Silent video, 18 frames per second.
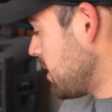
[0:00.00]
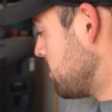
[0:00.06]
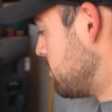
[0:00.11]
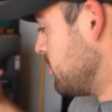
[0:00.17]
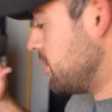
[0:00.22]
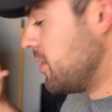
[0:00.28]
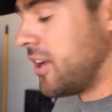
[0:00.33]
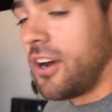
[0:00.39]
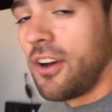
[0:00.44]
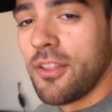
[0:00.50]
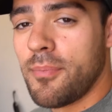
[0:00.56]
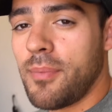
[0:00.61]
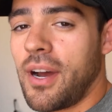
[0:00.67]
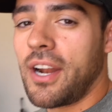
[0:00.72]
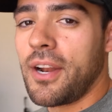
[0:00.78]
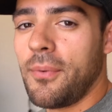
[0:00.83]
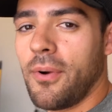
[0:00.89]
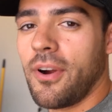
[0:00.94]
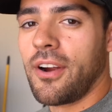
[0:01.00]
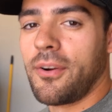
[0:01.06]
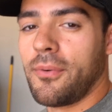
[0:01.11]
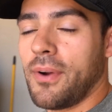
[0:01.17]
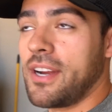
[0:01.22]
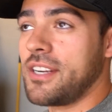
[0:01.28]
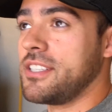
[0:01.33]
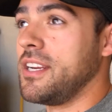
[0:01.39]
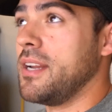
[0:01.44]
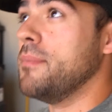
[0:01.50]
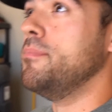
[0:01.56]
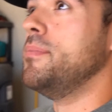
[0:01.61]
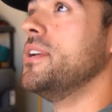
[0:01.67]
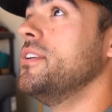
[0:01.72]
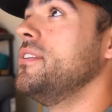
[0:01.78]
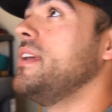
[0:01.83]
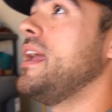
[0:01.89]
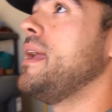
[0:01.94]
doing all the body work. We're actually gonna
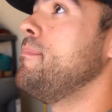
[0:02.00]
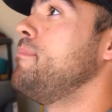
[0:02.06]
build a